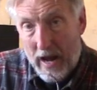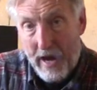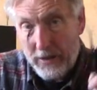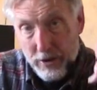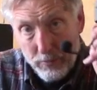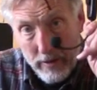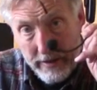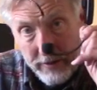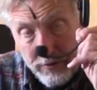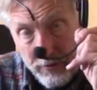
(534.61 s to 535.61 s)
and you're
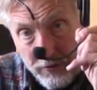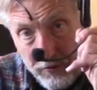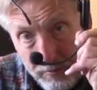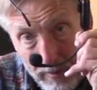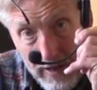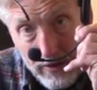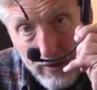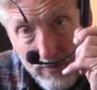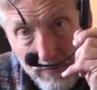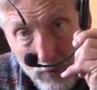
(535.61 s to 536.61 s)
ready to speak
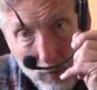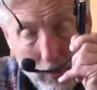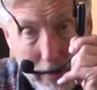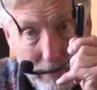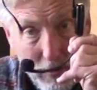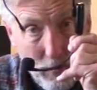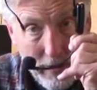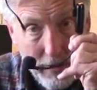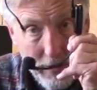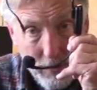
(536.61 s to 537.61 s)
or whatever you
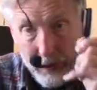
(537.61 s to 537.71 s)
want to do.